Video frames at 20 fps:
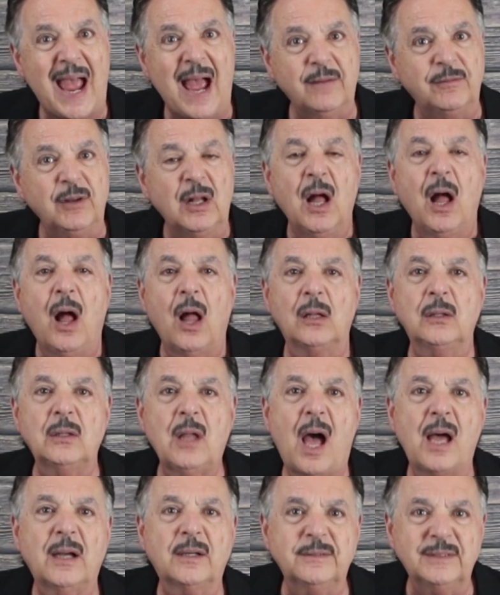have a
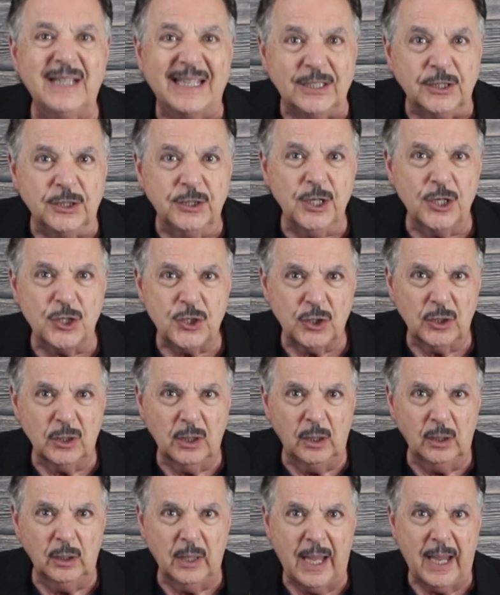lot of
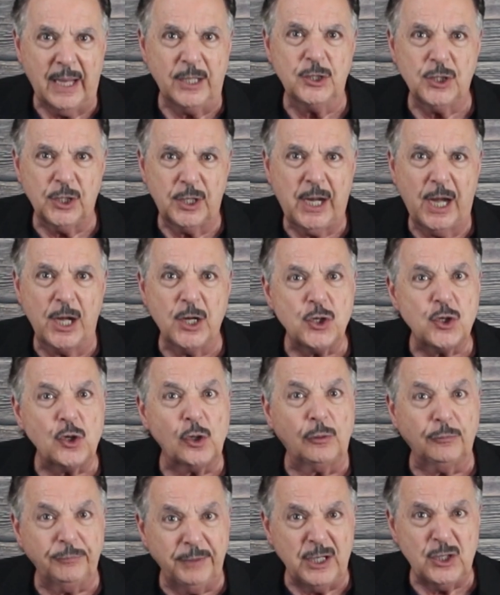additional
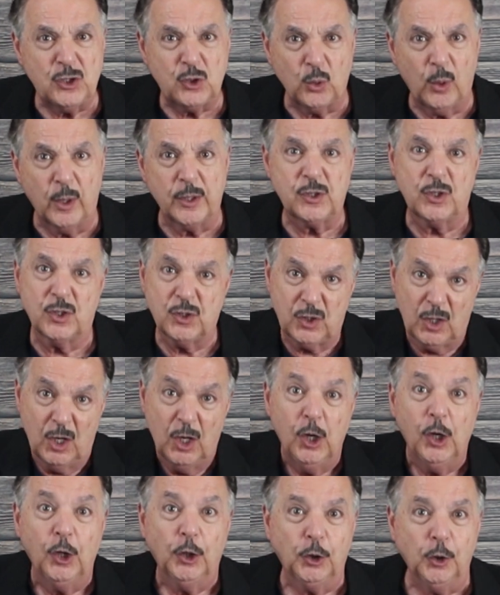educational resources
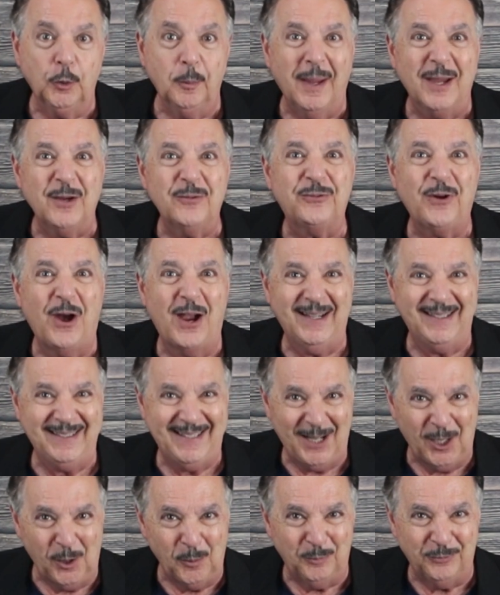you may find
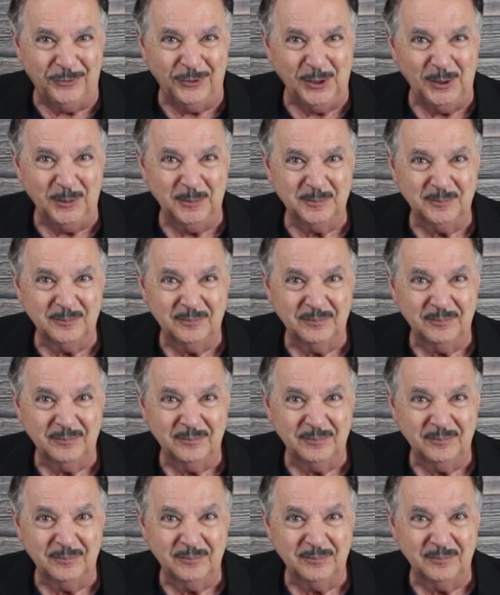helpful.